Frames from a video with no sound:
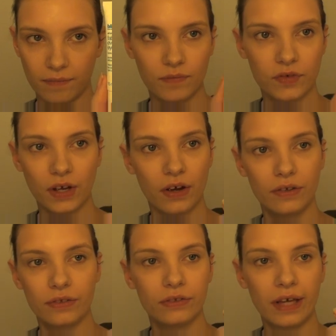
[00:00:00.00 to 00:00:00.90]

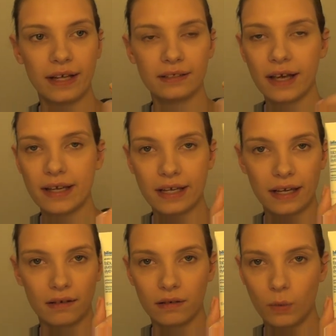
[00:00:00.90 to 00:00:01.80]
So they're taking